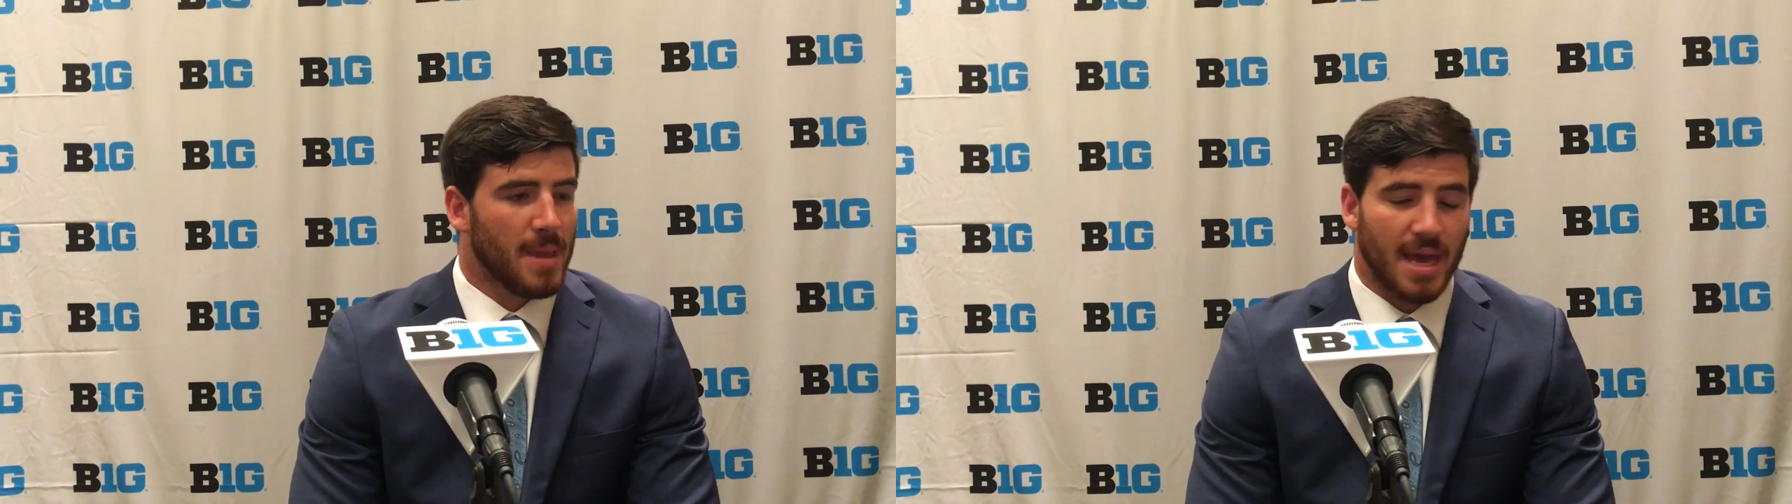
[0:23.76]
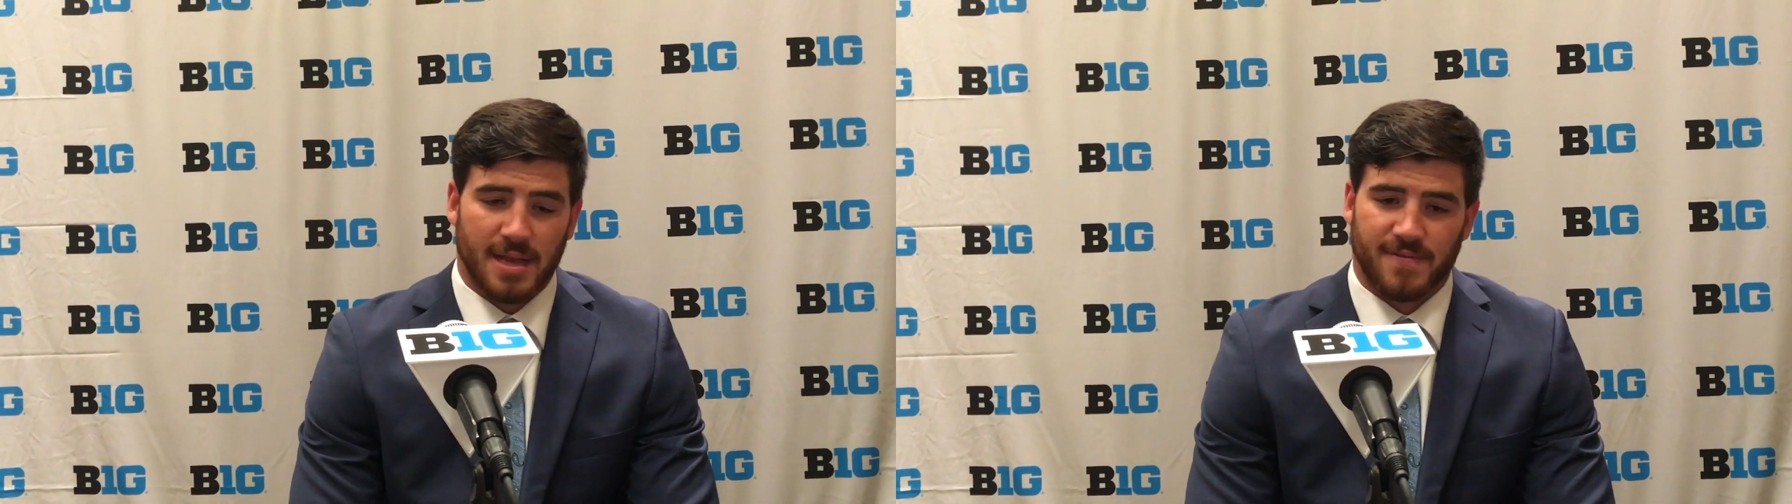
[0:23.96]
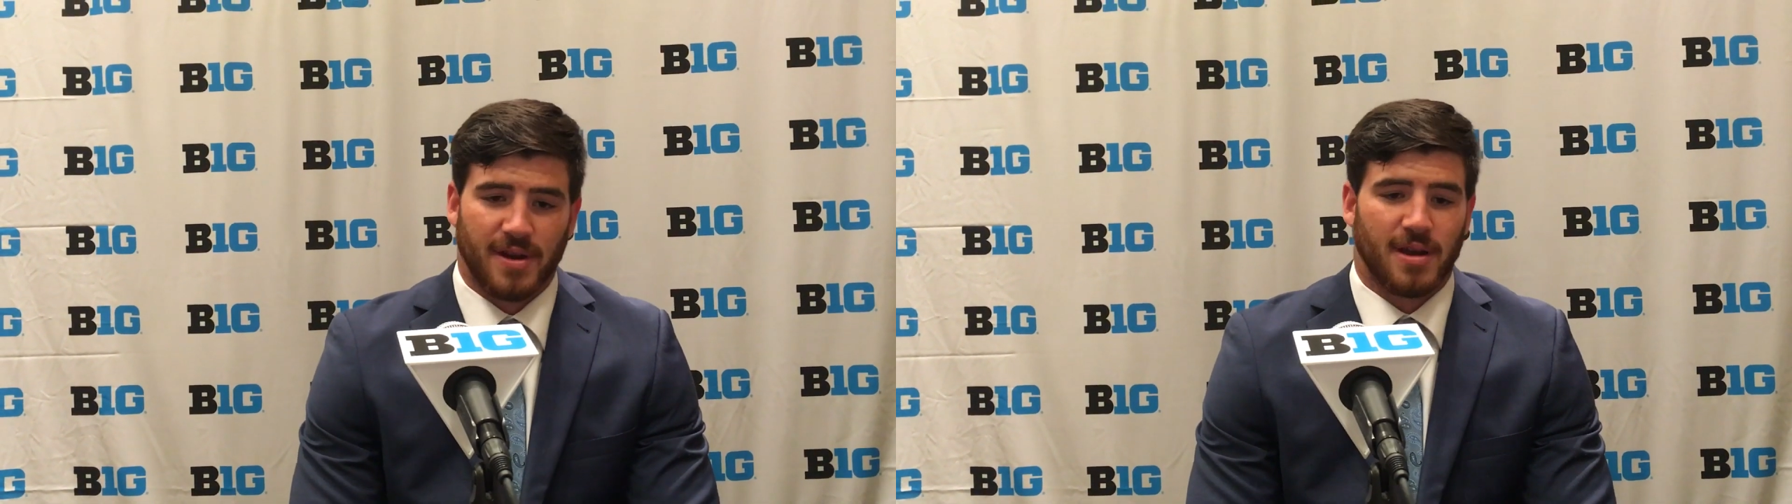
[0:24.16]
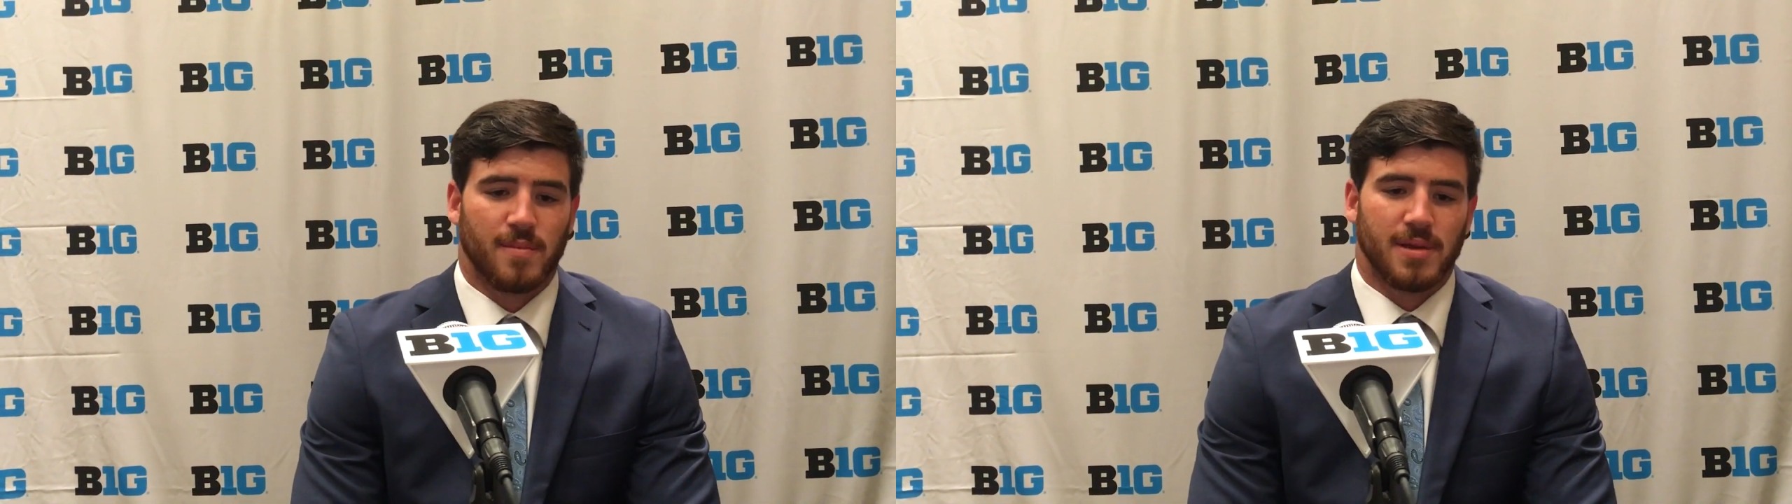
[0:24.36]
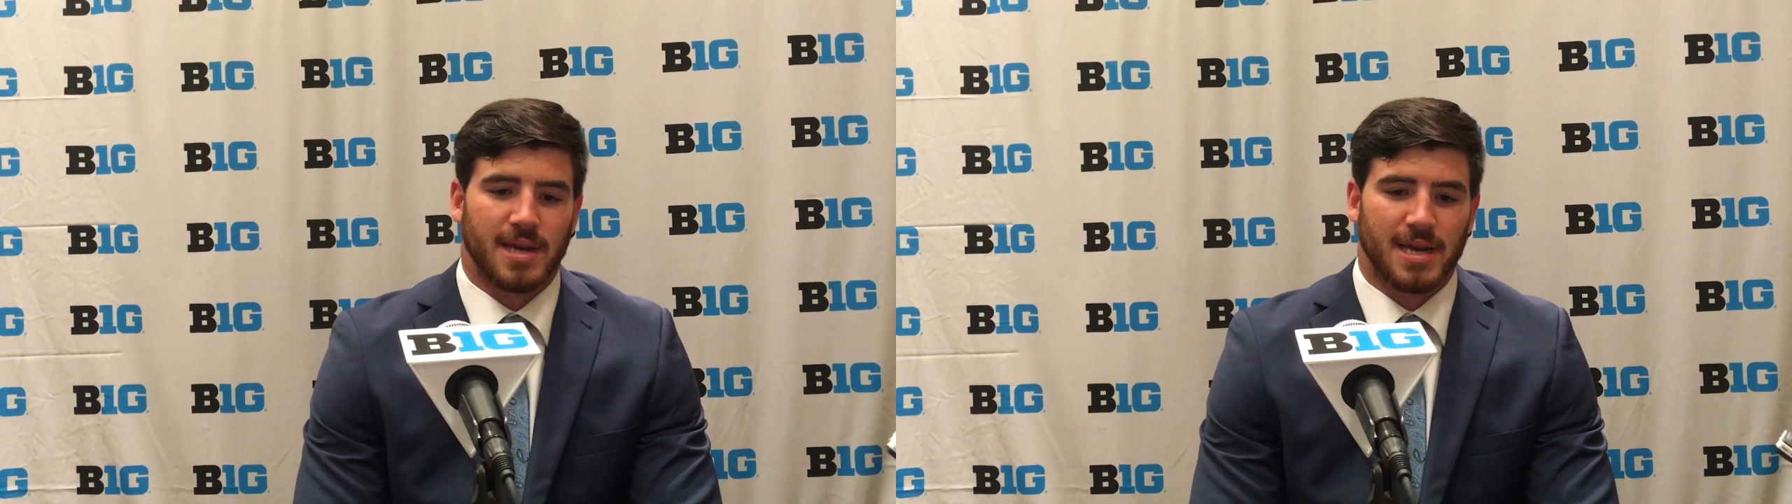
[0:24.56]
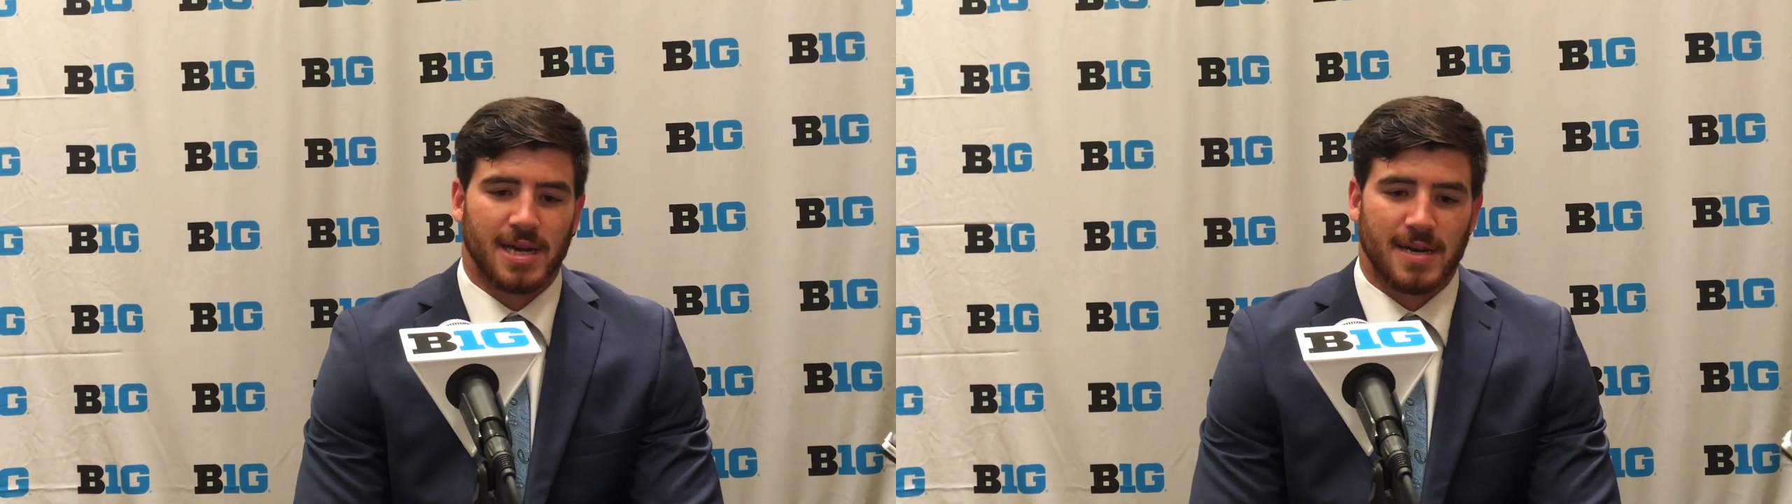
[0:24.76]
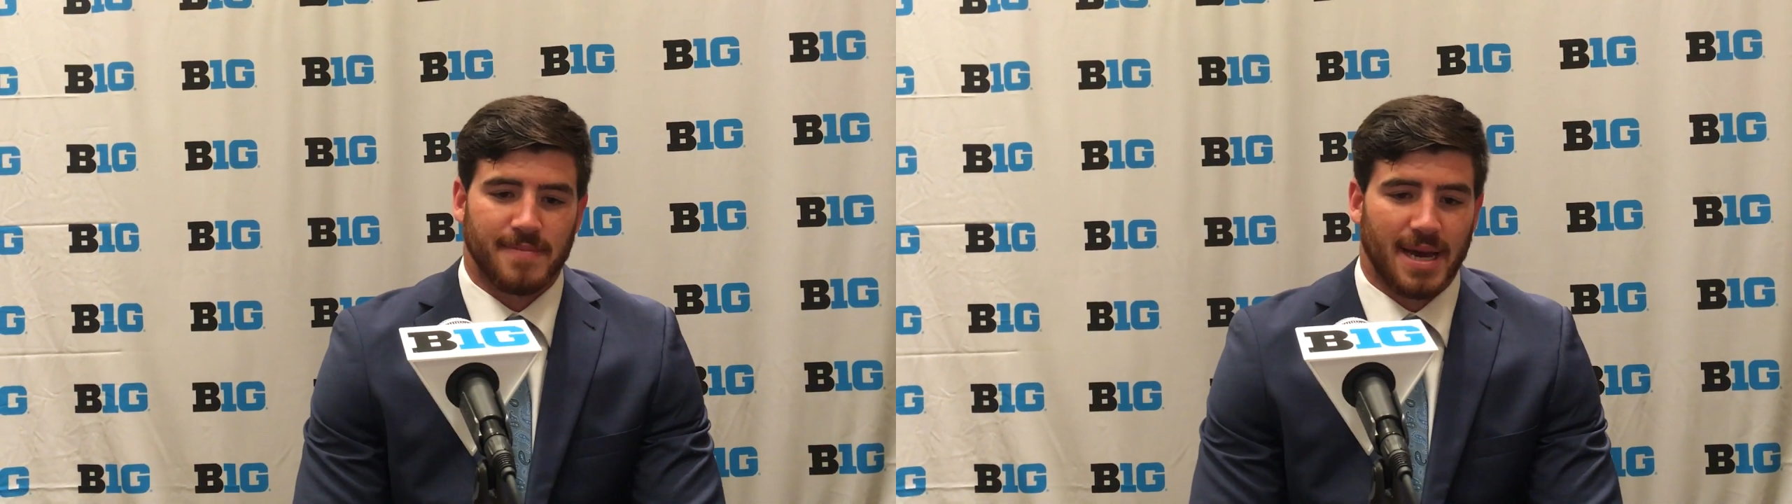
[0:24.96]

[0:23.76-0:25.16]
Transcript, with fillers: Yeah, it's very humbling. Um,